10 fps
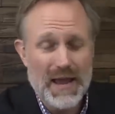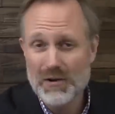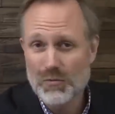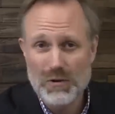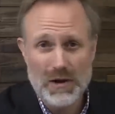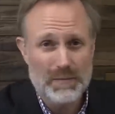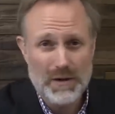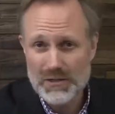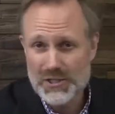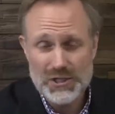and uh,
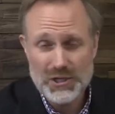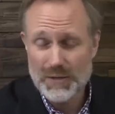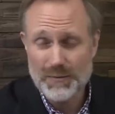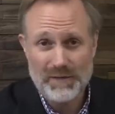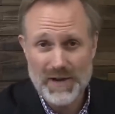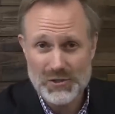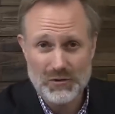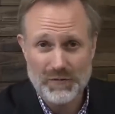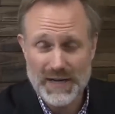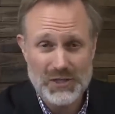uh, just a good
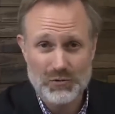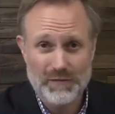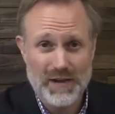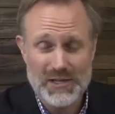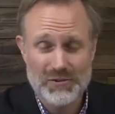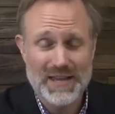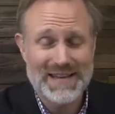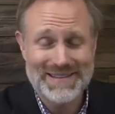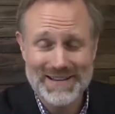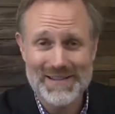professional financial advisor
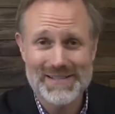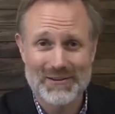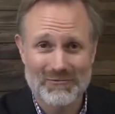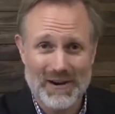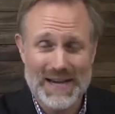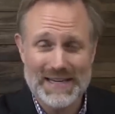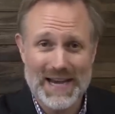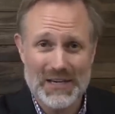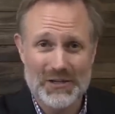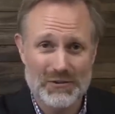that does the right
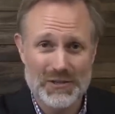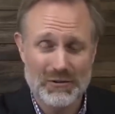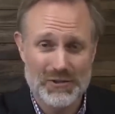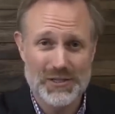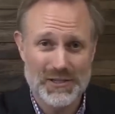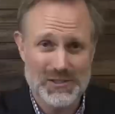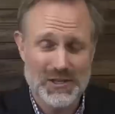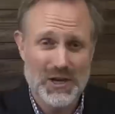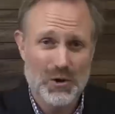kind of due diligence